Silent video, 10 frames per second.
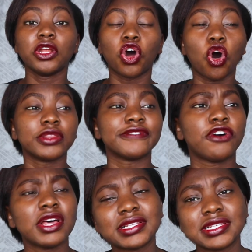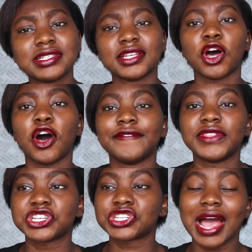in all, the fourth season of
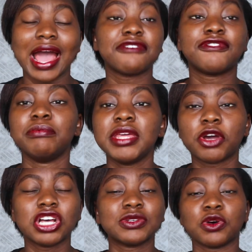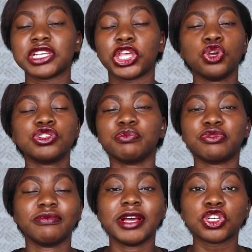The Chi, for me, because it was a huge
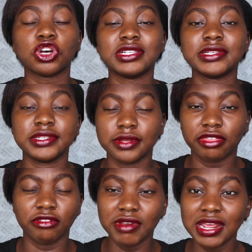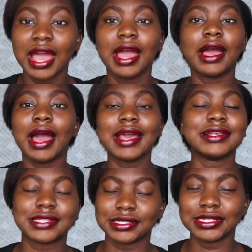improvement on season three,
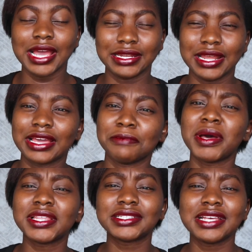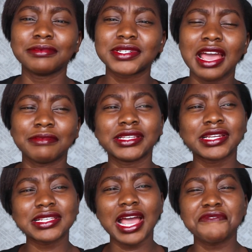instantly I like it. But at the same time, it
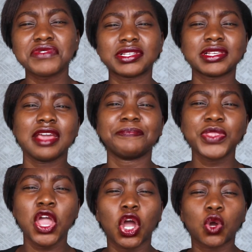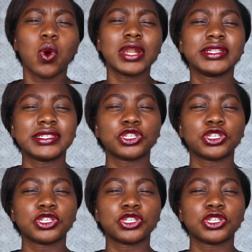doesn't have the same quality